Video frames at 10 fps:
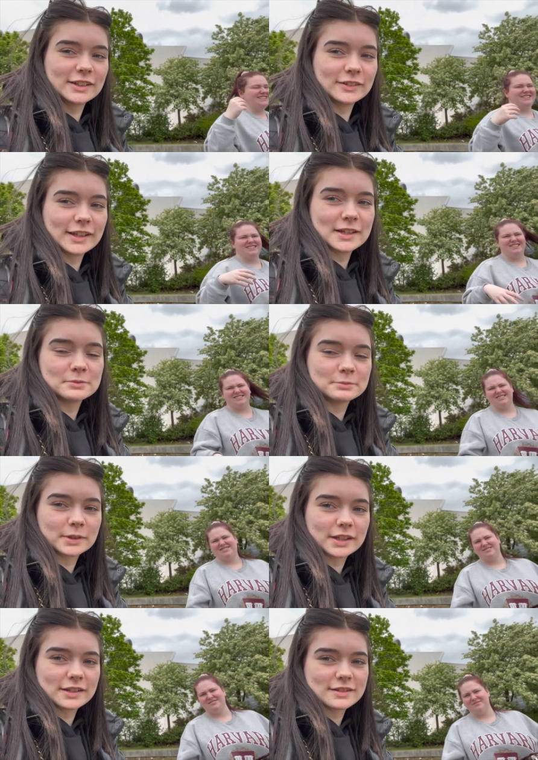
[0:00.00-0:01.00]
out late
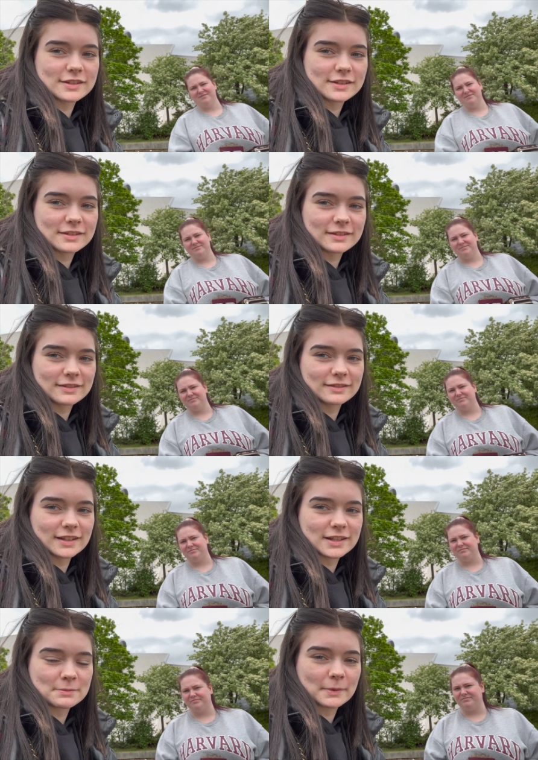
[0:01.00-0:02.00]
because
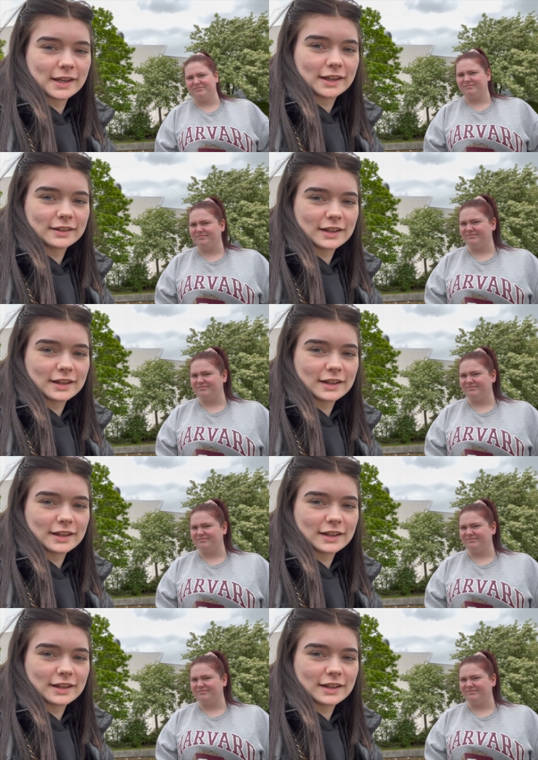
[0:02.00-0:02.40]
it's me.